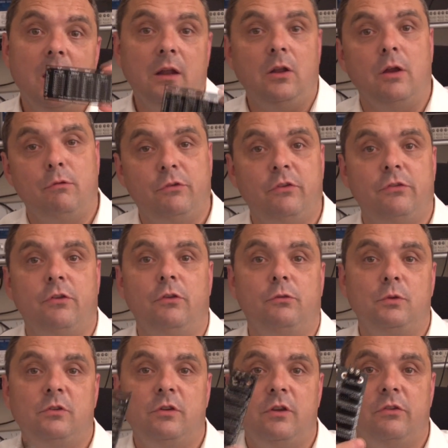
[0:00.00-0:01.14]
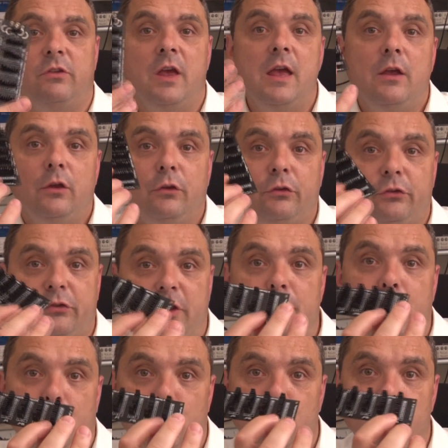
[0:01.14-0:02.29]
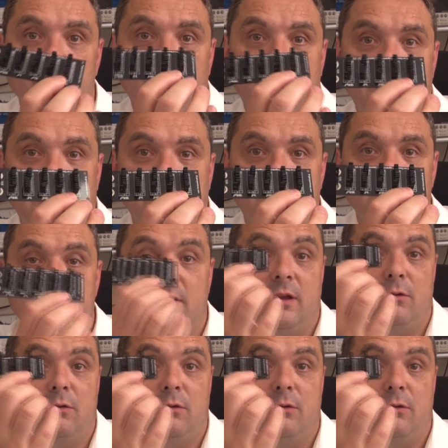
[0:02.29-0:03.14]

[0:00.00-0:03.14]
Unlike resistance, which is serial connected,